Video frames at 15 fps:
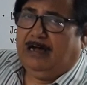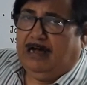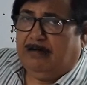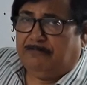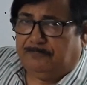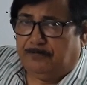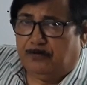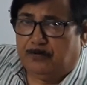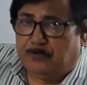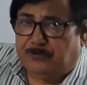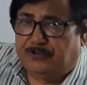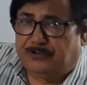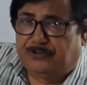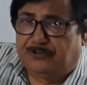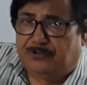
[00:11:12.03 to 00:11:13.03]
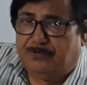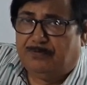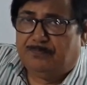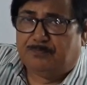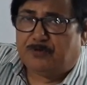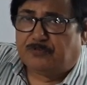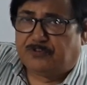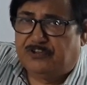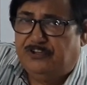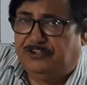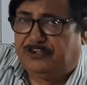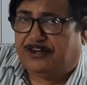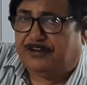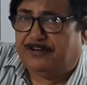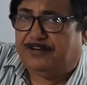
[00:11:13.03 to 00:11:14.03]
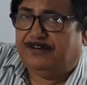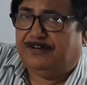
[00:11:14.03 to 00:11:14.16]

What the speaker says: affords procedure,